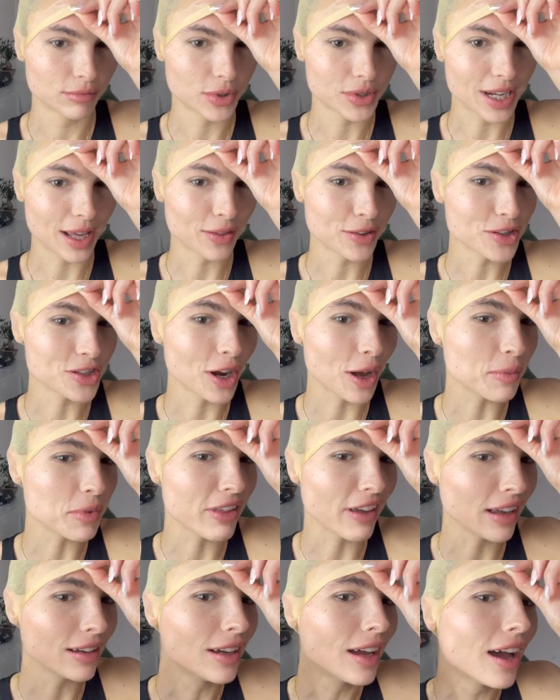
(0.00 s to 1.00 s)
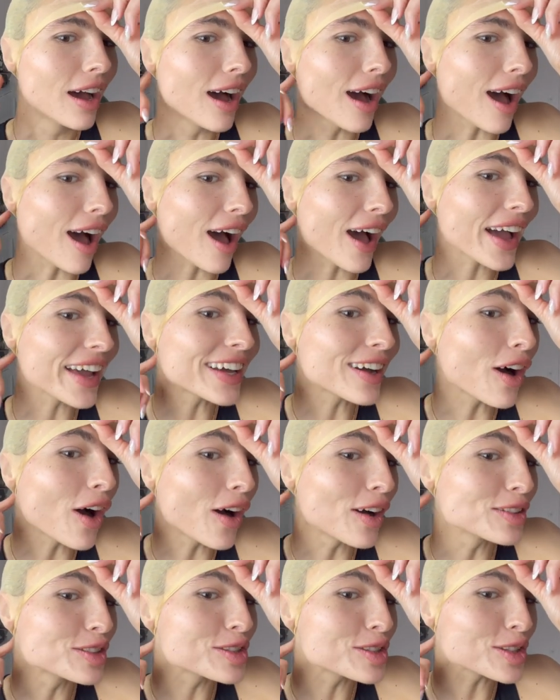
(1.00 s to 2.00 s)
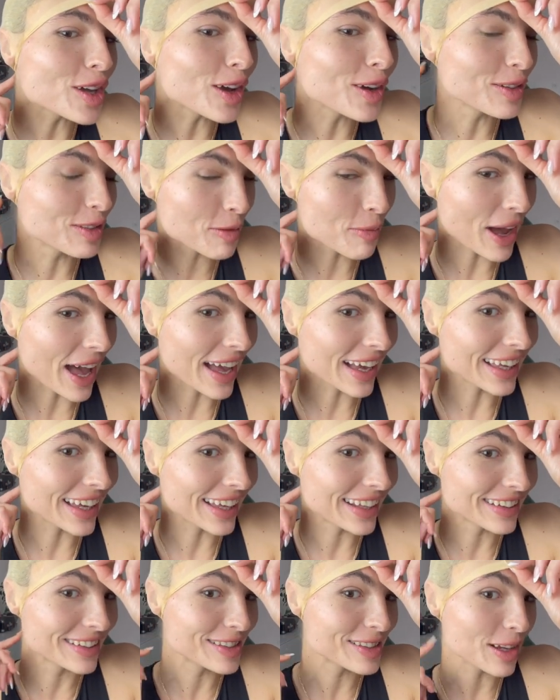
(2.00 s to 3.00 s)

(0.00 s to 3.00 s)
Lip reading: Down the sharp thing. I can't sew the back in.